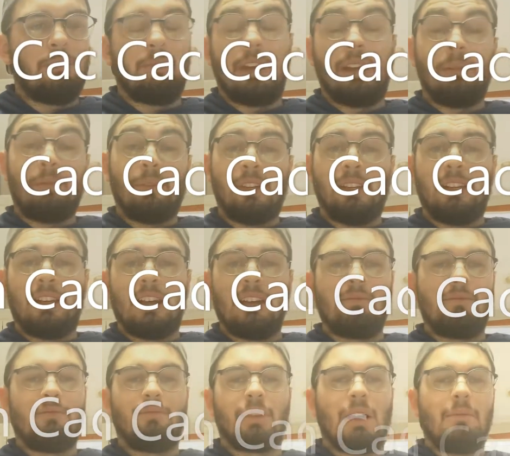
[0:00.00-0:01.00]
Pepe. I
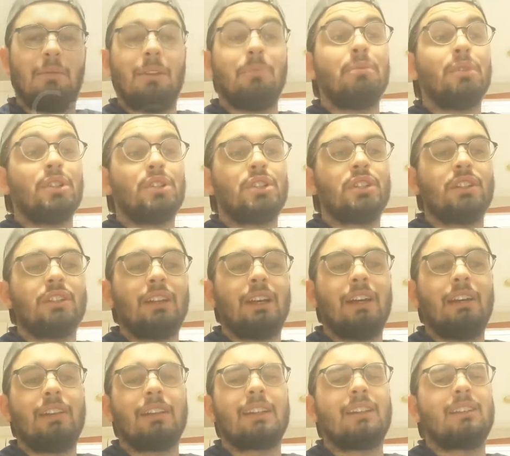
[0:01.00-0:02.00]
probably butchered
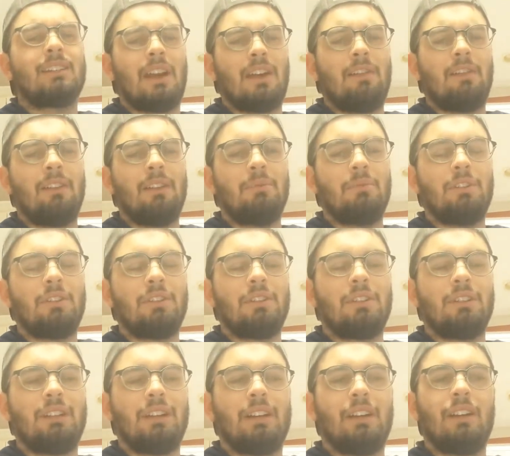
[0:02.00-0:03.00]
that, like I definitely
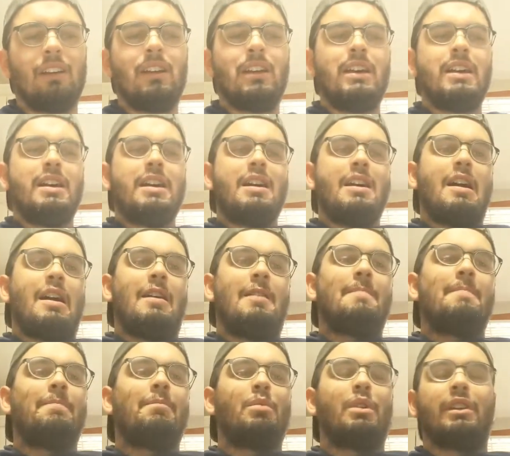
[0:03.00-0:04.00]
butchered that.
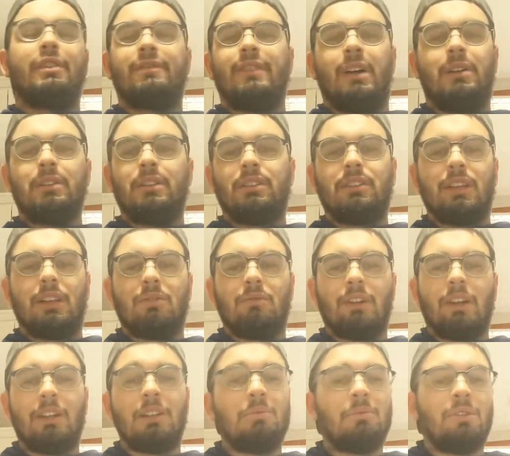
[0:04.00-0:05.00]
But I found this like
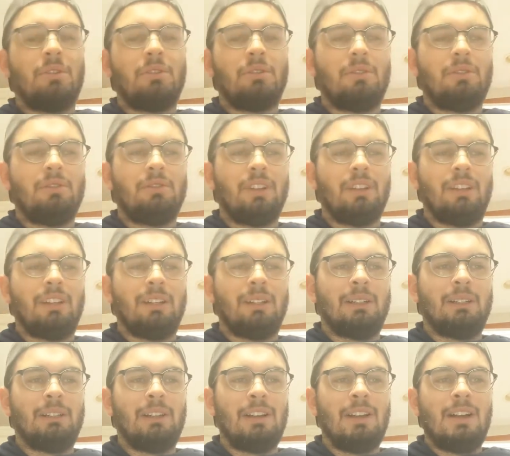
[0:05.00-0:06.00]
random YouTube
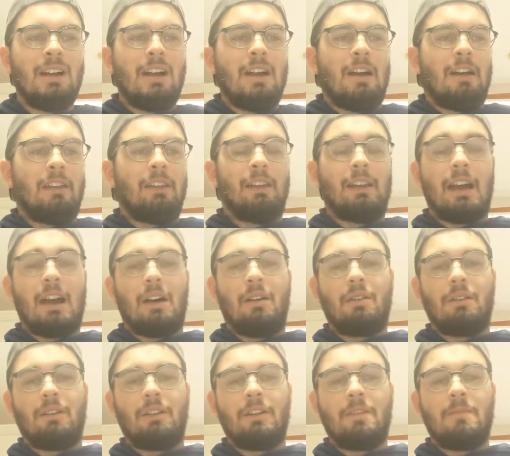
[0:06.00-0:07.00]
video on like how
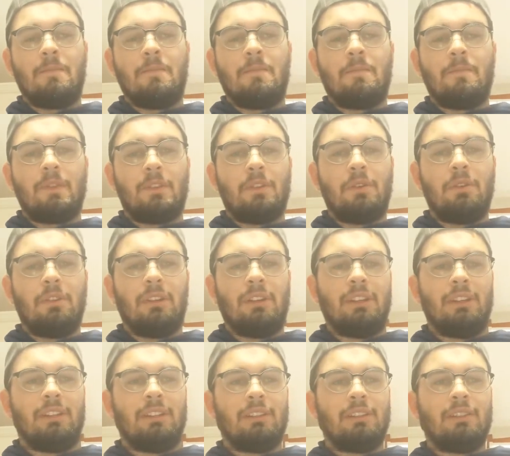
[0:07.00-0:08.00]
to do
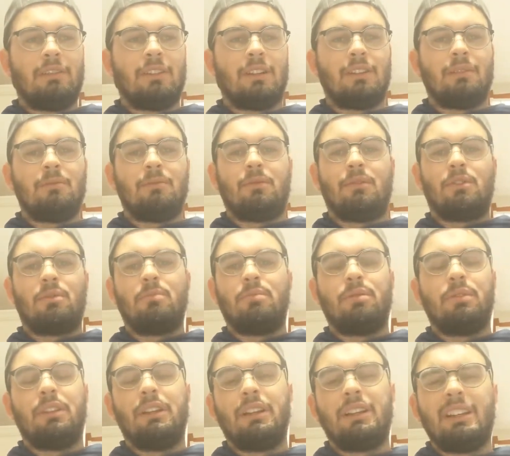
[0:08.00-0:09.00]
this. I'll
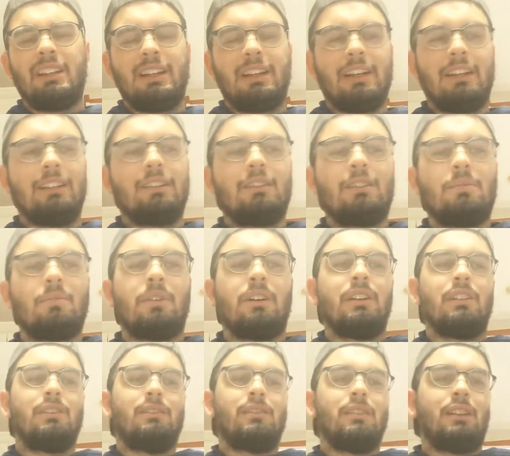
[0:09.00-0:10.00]
link it, I guess.
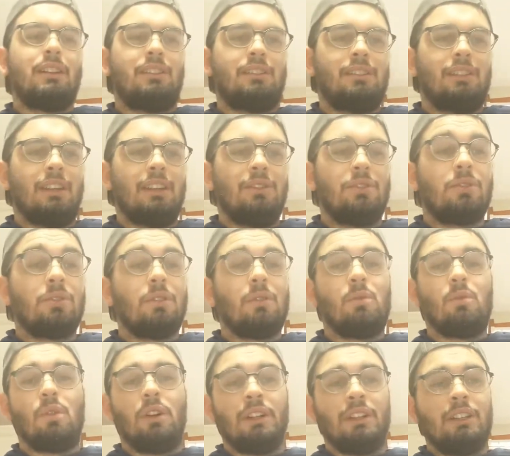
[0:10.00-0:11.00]
But it says
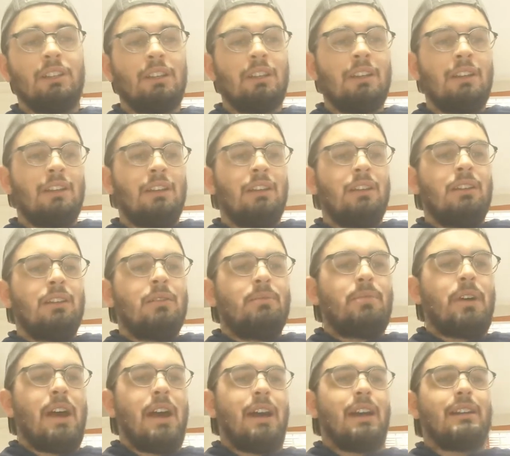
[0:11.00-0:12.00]
1
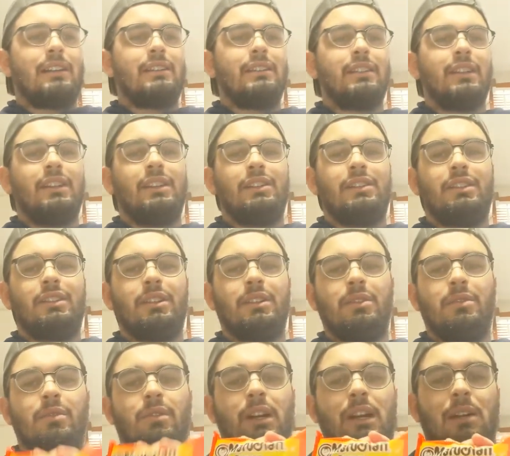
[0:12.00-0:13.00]
pack
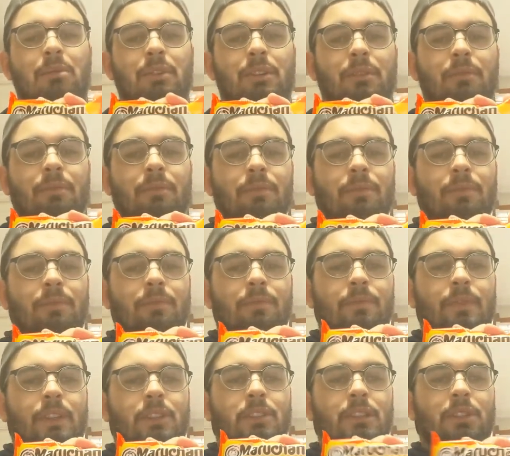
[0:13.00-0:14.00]
instant ramen,
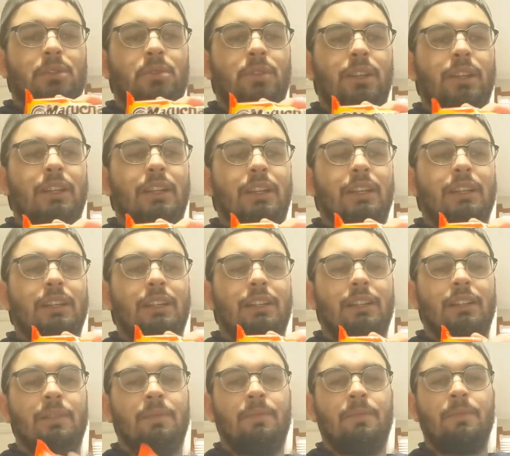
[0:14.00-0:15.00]
so that's what I got
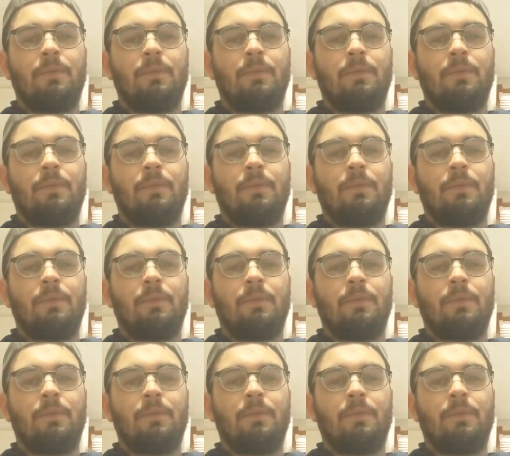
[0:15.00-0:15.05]
here.